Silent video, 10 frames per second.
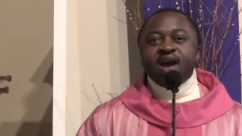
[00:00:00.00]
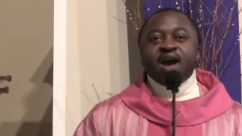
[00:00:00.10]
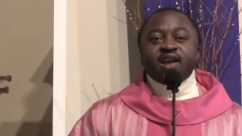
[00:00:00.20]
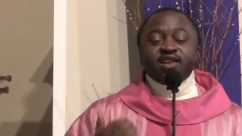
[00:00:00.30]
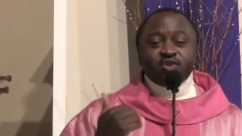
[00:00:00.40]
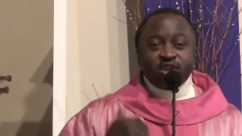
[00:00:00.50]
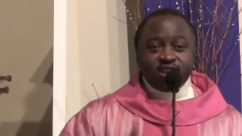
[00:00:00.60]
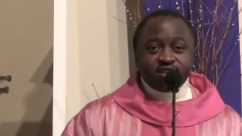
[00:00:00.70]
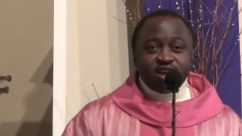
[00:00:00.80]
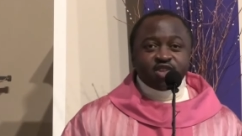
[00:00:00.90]
And in
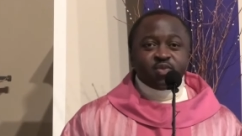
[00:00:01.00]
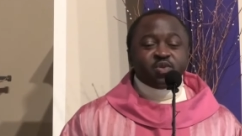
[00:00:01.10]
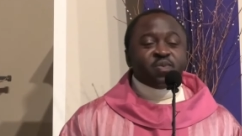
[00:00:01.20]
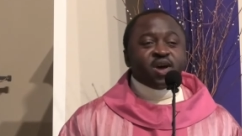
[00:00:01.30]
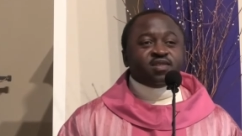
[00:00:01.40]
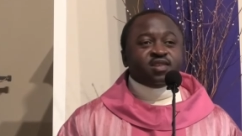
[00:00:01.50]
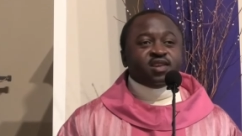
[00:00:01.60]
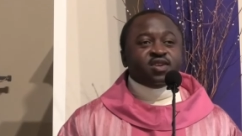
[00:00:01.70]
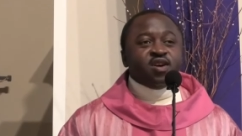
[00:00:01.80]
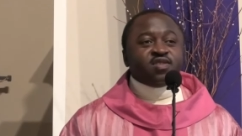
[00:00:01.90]
today's gospel
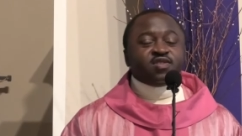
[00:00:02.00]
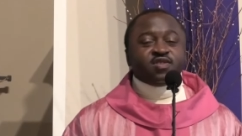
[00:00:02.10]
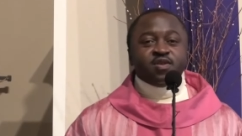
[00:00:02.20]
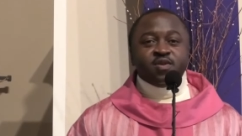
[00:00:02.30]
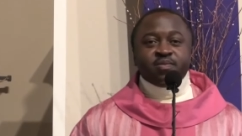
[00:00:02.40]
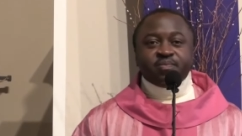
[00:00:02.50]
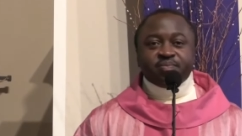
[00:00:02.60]
passage also,